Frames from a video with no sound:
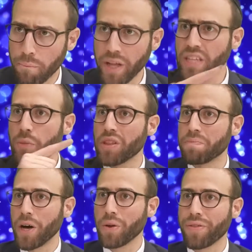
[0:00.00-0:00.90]
Build it
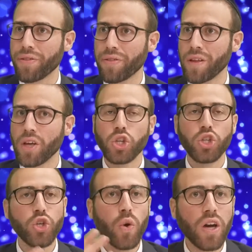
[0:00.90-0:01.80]
with both.
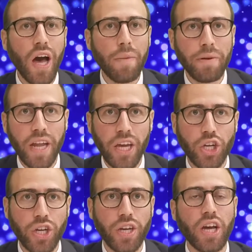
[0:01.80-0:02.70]
Do a
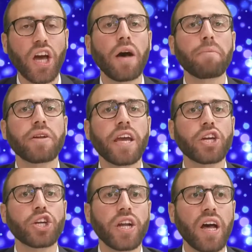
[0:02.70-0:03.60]
combination of
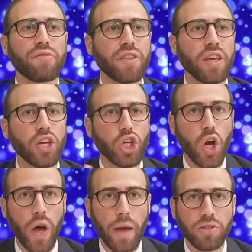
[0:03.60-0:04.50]
the
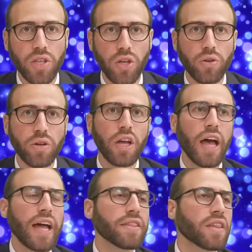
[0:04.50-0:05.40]
Shoham stone
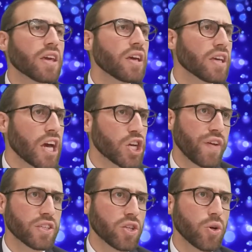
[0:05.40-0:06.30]
and the
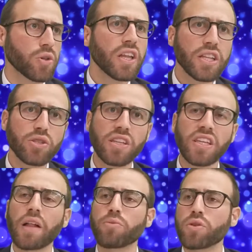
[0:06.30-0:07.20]
Yashfe stone. That's what the
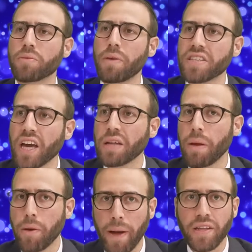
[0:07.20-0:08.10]
Talmud in Masechet
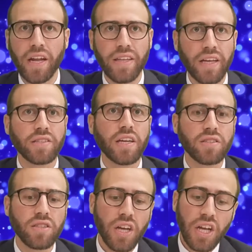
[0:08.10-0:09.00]
Bava Batra tells
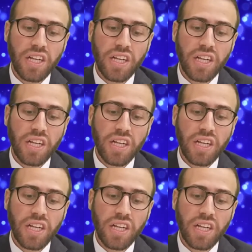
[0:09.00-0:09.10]
us.